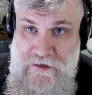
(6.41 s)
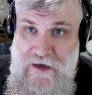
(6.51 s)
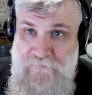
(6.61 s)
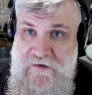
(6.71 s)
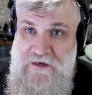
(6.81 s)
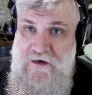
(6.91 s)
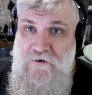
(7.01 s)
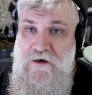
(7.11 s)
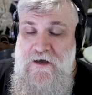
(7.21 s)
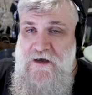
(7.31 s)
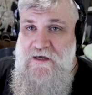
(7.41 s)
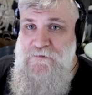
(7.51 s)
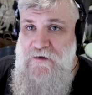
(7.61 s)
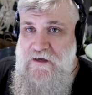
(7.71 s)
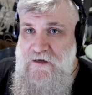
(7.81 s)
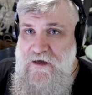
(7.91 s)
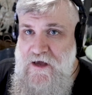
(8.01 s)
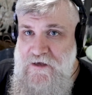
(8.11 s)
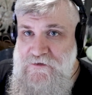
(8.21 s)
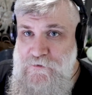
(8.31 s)
recap video. It's been
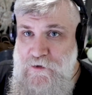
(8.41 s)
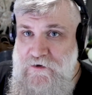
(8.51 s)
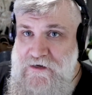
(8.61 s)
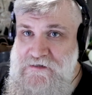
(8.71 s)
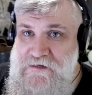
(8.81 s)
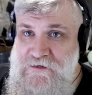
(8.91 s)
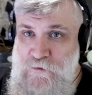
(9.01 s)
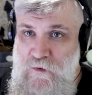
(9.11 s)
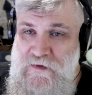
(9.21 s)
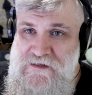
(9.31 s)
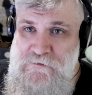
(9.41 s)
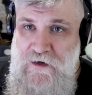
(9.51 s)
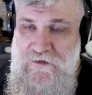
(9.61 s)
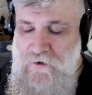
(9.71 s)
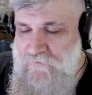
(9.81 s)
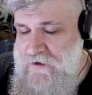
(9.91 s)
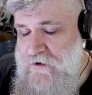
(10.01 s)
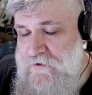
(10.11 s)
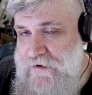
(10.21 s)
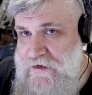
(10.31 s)
a super crazy, super busy month over
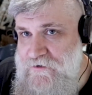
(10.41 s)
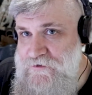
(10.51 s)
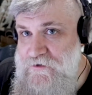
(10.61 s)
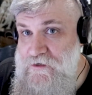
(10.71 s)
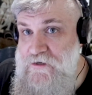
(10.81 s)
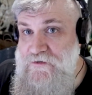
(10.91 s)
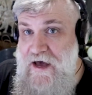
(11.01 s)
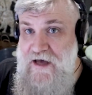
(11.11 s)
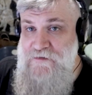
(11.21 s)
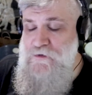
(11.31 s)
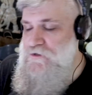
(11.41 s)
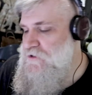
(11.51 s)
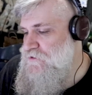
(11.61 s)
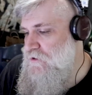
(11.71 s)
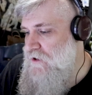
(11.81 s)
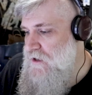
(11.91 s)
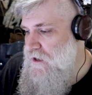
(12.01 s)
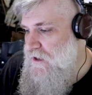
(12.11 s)
here at Reindeer Studios, as per usual.